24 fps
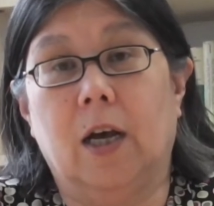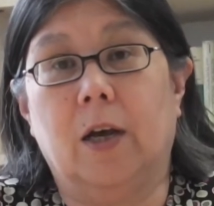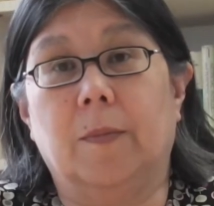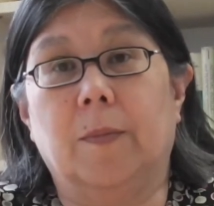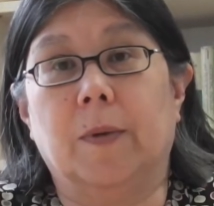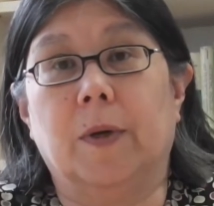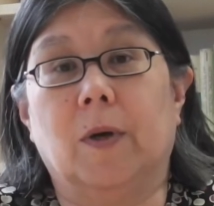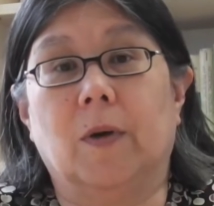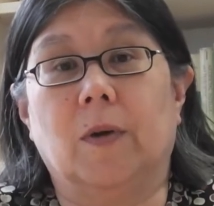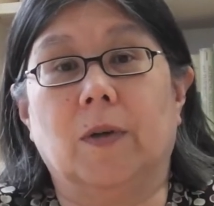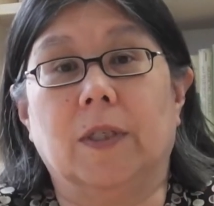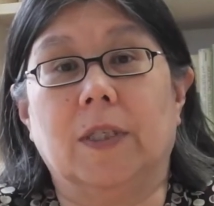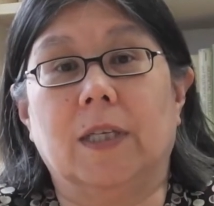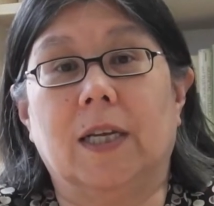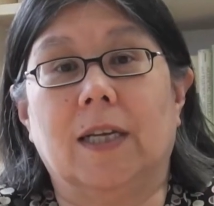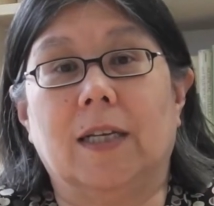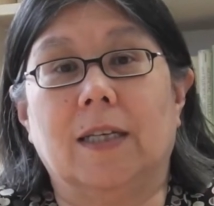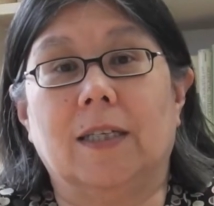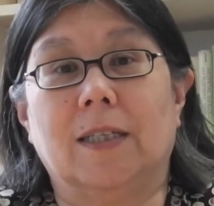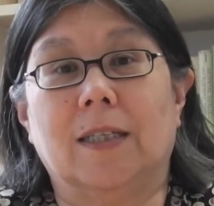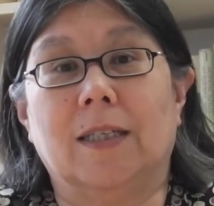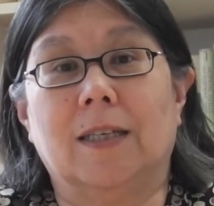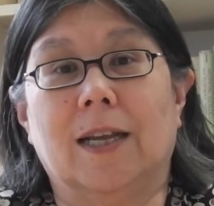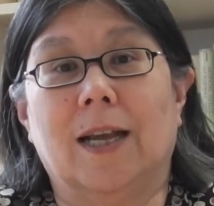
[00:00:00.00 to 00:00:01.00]

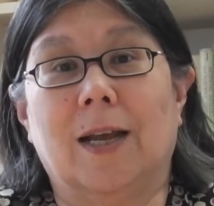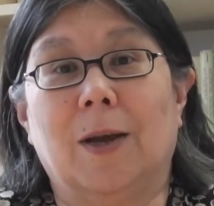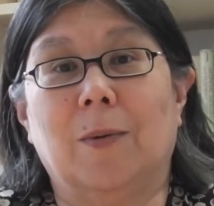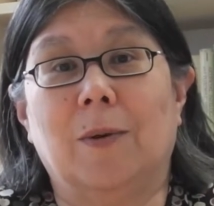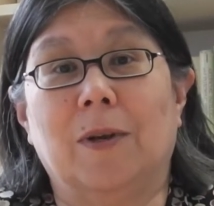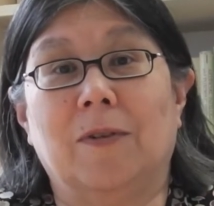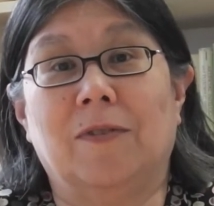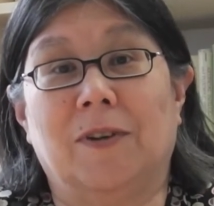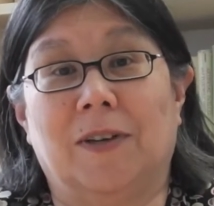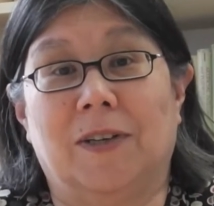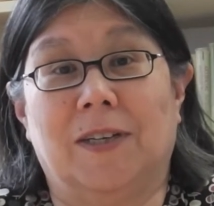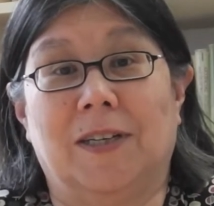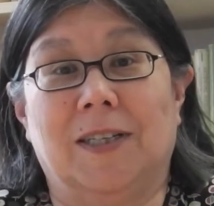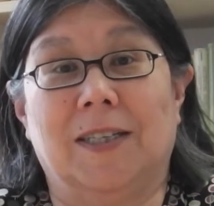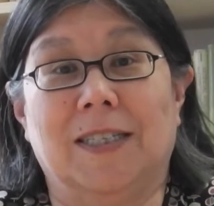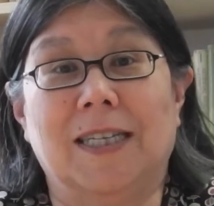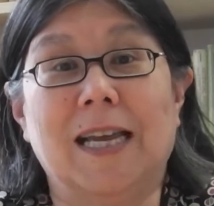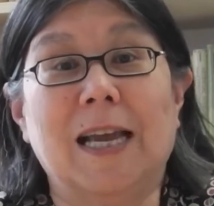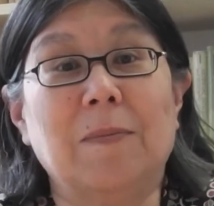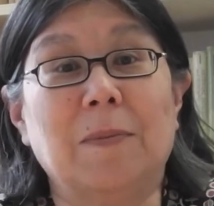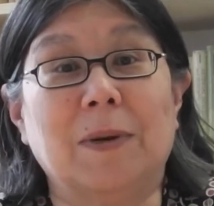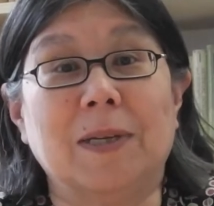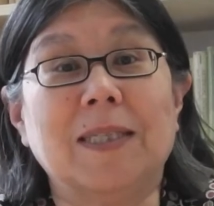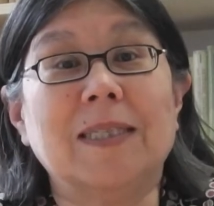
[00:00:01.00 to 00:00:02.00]
content. Now, if I can
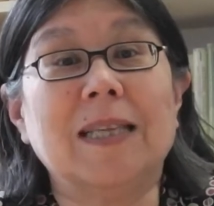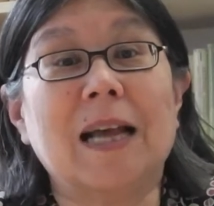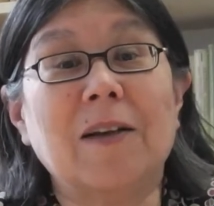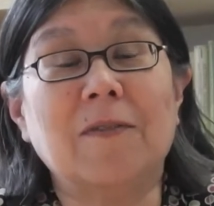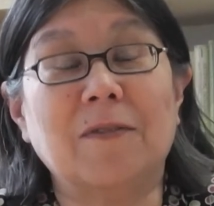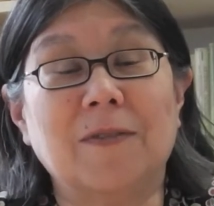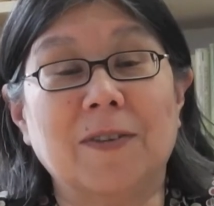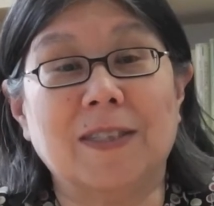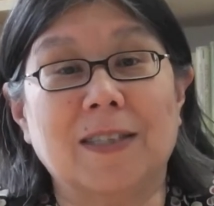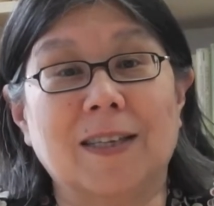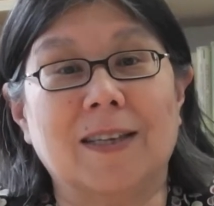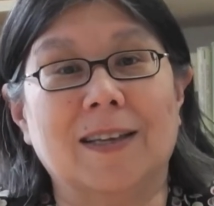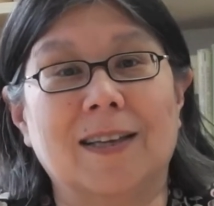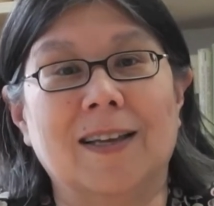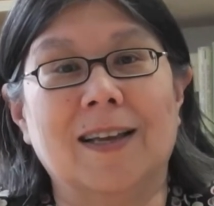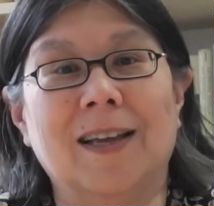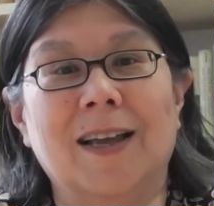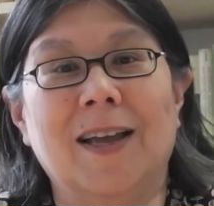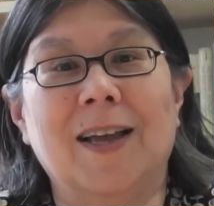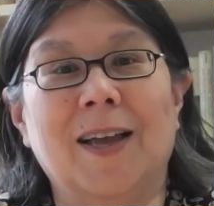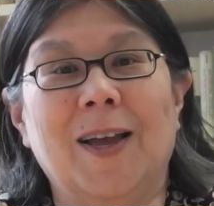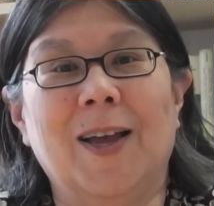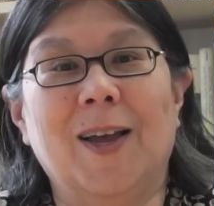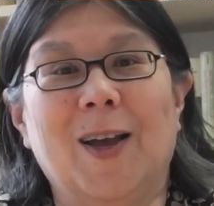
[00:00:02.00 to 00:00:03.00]
take myself
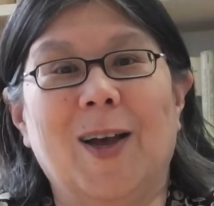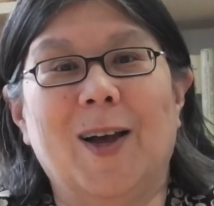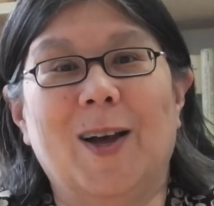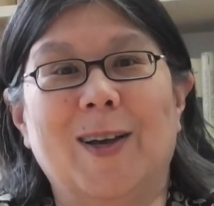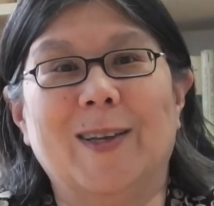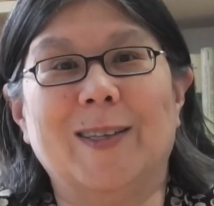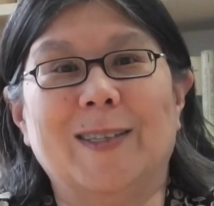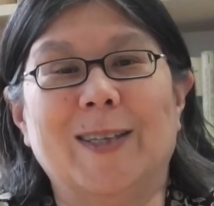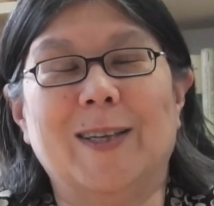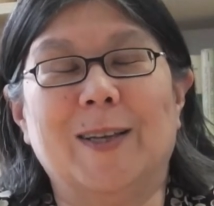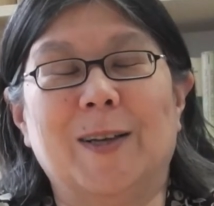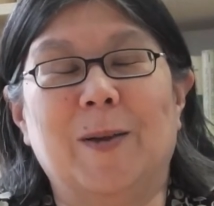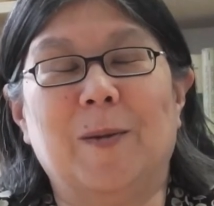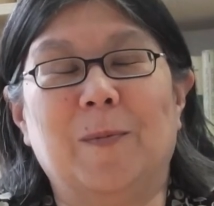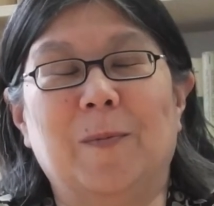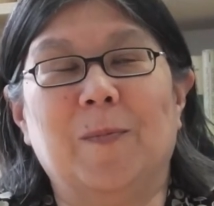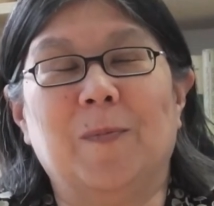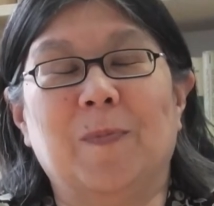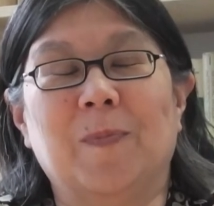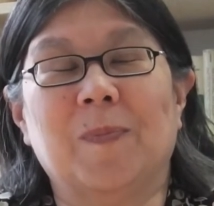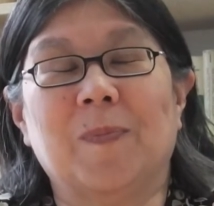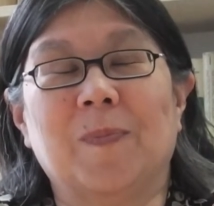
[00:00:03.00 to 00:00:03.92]
as an